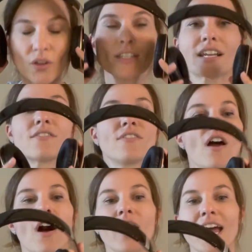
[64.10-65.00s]
That's gonna fit
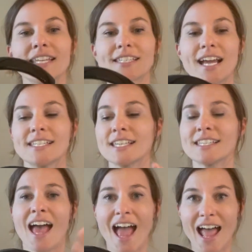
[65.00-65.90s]
all head sizes.
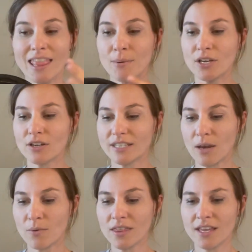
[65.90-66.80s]
And then when you're
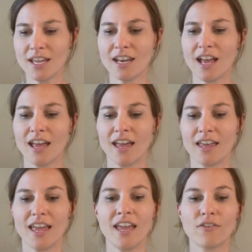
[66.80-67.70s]
done with it,
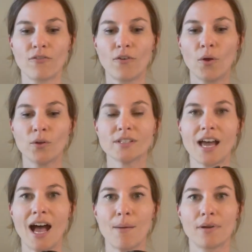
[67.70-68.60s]
it folds
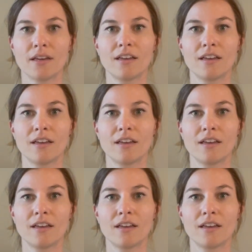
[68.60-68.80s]
up.